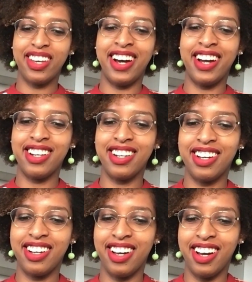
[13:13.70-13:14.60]
I
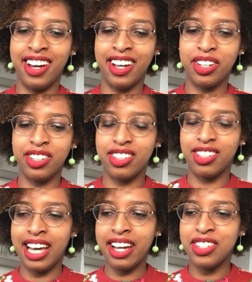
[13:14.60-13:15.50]

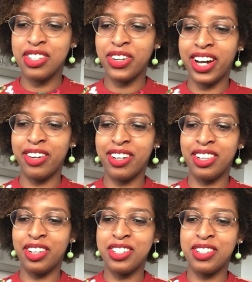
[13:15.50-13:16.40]
like to try out
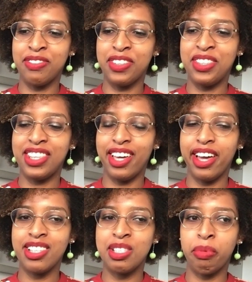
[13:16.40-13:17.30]
a lot of new
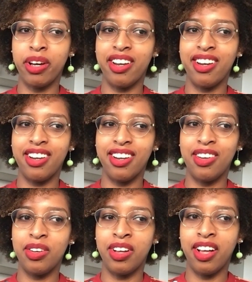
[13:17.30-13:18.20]
things, but
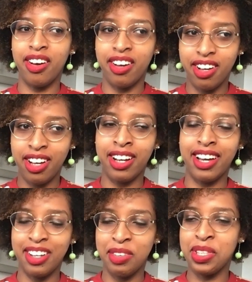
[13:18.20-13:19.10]

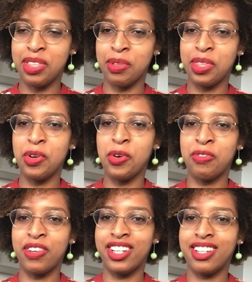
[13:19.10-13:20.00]
again, with
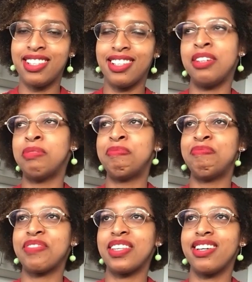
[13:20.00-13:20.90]
COVID,
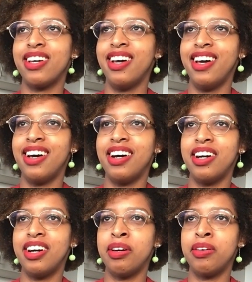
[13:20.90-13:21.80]

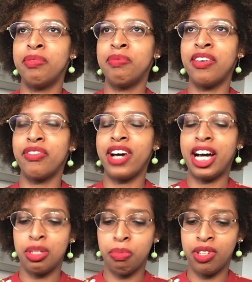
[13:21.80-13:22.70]
I've
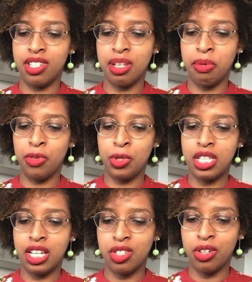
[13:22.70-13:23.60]
had to put some of those
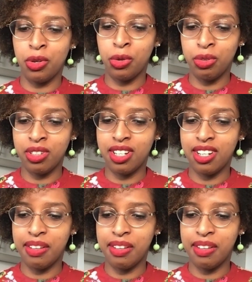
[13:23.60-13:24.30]
things on hold.